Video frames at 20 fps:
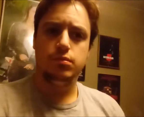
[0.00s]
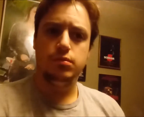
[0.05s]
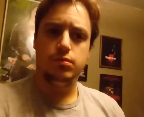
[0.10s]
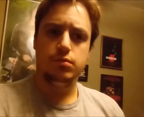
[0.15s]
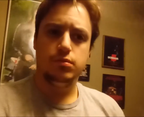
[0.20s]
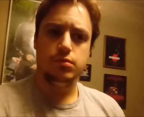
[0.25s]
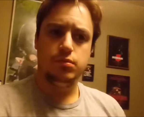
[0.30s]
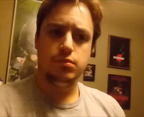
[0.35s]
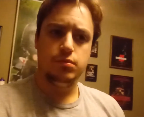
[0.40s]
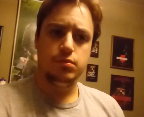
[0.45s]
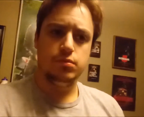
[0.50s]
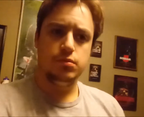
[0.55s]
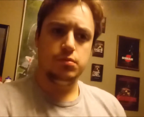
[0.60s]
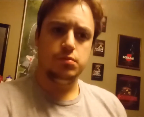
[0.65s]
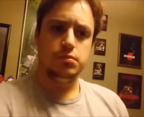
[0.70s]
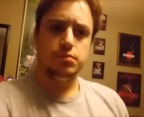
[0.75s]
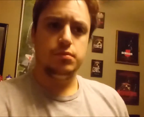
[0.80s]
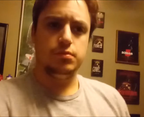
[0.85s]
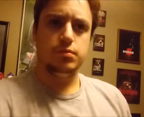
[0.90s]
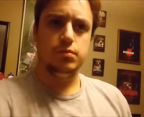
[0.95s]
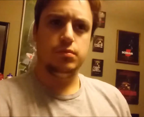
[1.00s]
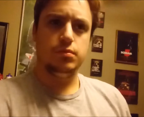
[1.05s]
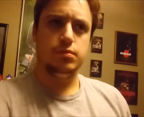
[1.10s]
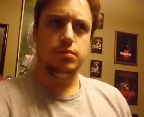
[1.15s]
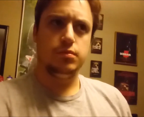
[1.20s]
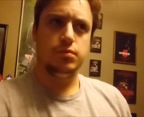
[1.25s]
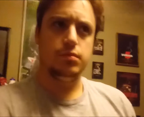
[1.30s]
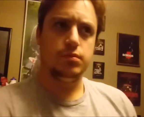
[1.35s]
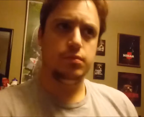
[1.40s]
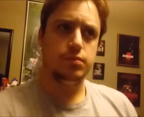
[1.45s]

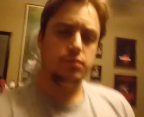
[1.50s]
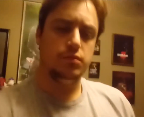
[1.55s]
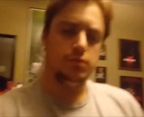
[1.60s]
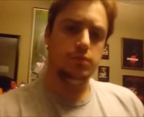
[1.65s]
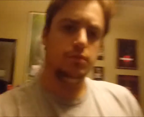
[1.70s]
No one is speaking in this clip.